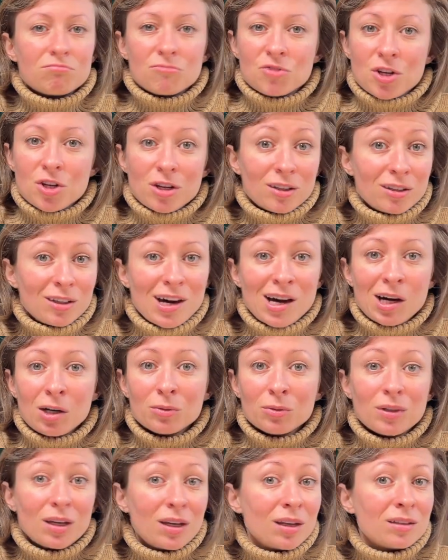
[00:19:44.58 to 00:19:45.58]
check it
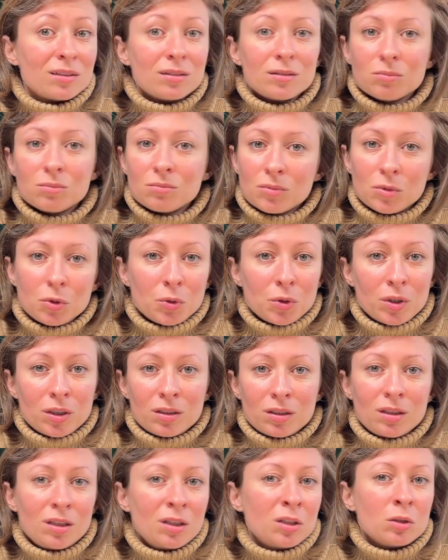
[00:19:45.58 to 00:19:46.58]
out and do
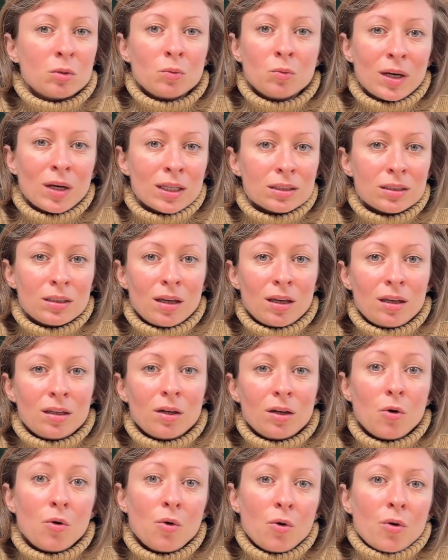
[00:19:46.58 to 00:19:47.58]
it in one
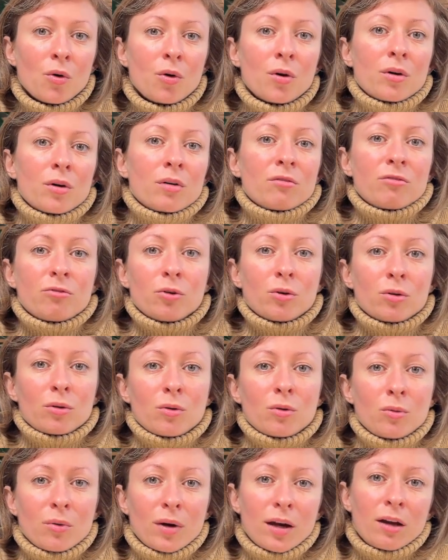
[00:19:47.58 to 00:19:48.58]
day or
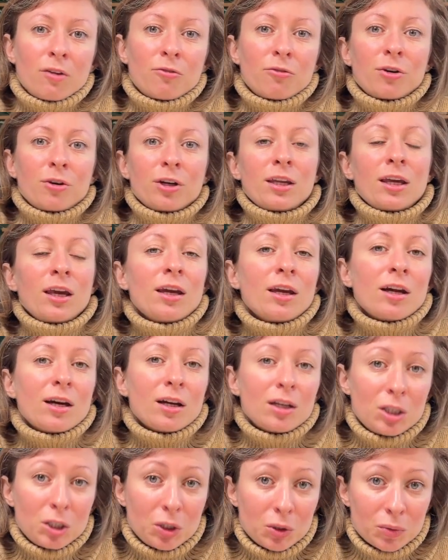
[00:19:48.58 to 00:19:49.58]
follow every day
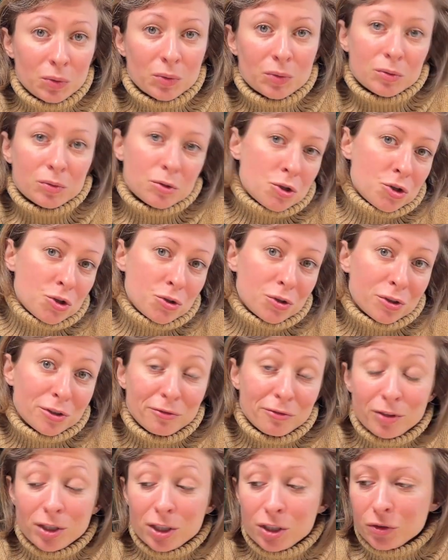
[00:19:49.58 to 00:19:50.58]
a new short
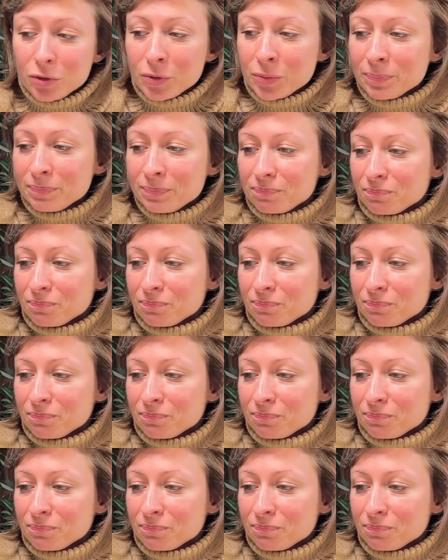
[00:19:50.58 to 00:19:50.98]
video.